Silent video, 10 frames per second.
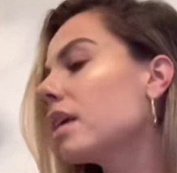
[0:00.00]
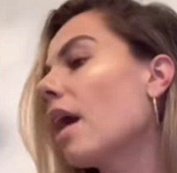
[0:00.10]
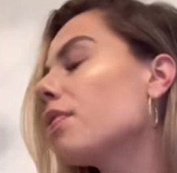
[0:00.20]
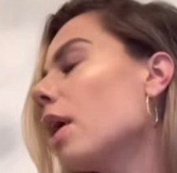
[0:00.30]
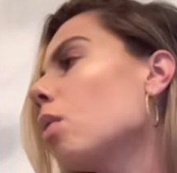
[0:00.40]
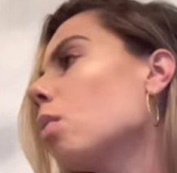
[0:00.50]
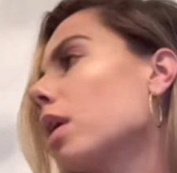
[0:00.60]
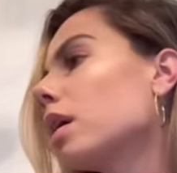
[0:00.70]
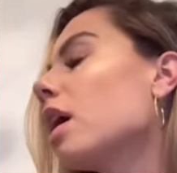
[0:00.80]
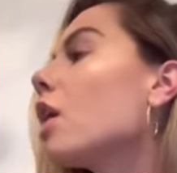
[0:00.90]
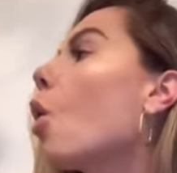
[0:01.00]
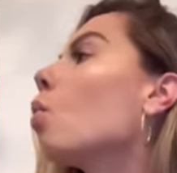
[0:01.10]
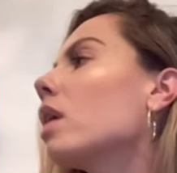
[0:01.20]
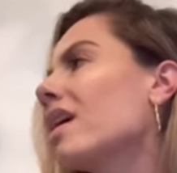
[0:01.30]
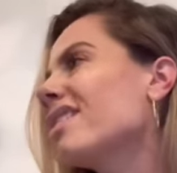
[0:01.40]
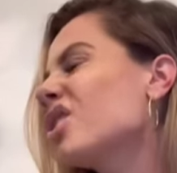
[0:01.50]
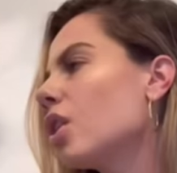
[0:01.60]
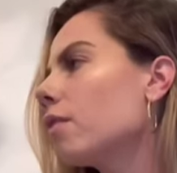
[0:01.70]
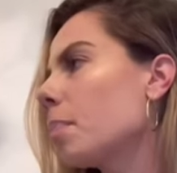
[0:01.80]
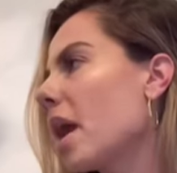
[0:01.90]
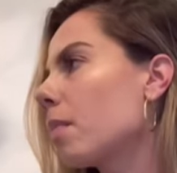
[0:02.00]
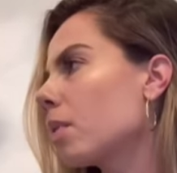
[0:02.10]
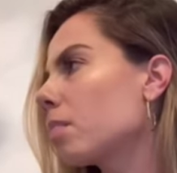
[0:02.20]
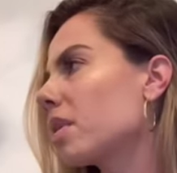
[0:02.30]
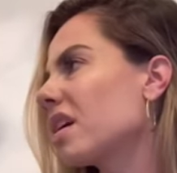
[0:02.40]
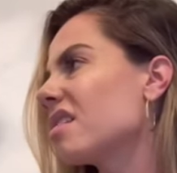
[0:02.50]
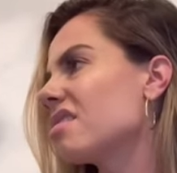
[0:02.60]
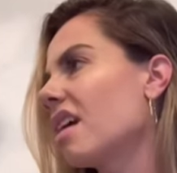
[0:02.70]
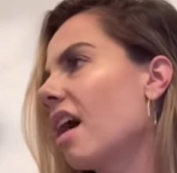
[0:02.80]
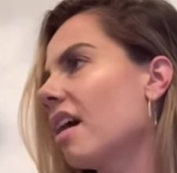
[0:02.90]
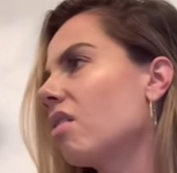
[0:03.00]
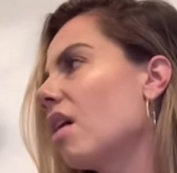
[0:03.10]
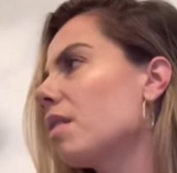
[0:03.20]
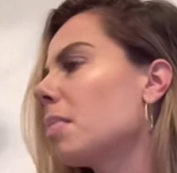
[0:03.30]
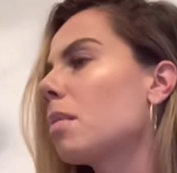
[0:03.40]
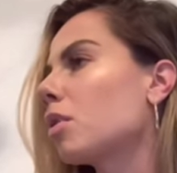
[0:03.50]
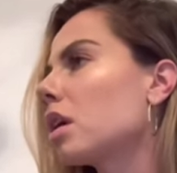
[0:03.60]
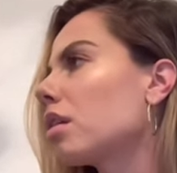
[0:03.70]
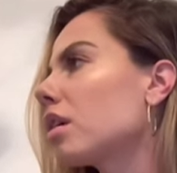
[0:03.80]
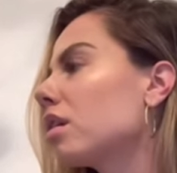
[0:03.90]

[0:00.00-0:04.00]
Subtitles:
Yeah, that'll work. Oh, and do you have paper? Because I don't have any paper either.